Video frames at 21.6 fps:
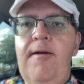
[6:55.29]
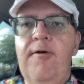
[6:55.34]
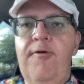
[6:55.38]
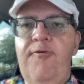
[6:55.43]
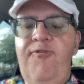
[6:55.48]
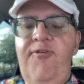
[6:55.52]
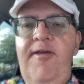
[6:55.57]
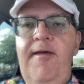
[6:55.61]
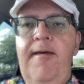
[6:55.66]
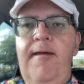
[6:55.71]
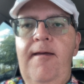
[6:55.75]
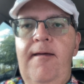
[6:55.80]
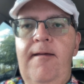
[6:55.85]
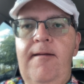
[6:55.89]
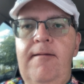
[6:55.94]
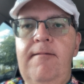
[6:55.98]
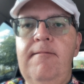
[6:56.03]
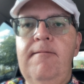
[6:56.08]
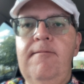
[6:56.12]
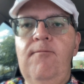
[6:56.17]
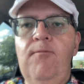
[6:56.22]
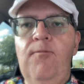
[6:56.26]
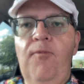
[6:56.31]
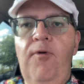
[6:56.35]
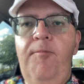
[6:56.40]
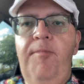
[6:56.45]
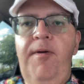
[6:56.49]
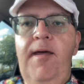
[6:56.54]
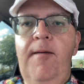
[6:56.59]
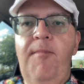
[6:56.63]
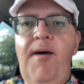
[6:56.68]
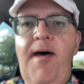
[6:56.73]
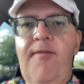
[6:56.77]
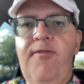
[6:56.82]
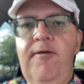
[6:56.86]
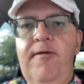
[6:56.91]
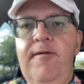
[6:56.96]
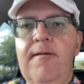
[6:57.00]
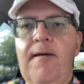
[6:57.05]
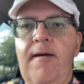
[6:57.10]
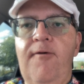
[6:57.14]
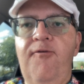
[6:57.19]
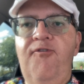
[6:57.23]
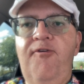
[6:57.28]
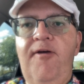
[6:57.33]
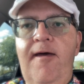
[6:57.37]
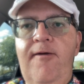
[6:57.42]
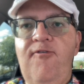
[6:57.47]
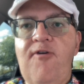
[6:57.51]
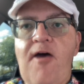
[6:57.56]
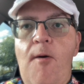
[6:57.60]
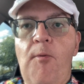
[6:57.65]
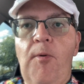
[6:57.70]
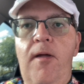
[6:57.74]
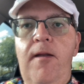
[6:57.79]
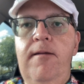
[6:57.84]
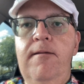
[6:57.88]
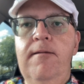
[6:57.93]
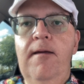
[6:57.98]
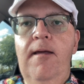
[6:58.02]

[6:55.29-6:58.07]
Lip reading: or 10 would be about the youngest age I would,